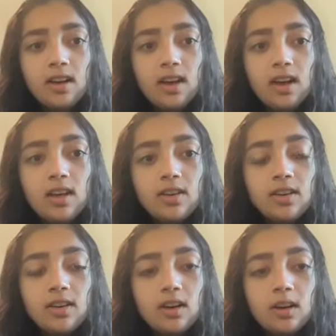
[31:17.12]

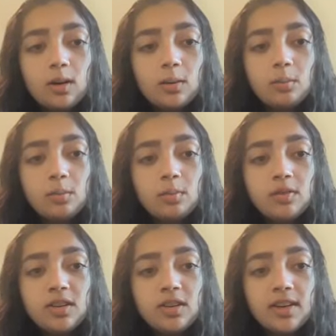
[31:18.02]
And
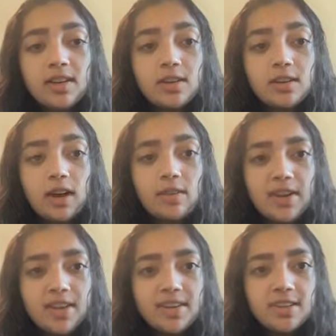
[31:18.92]
Sergey, do you have
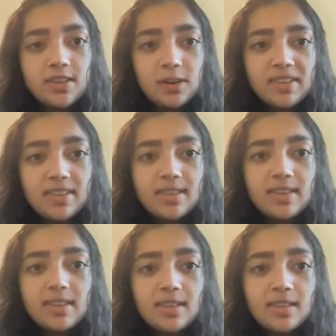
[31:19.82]
any additional
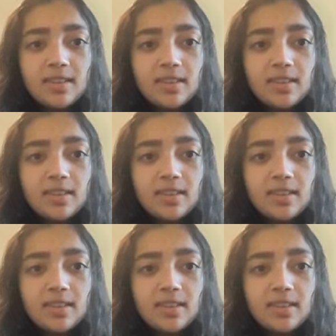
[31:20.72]
questions?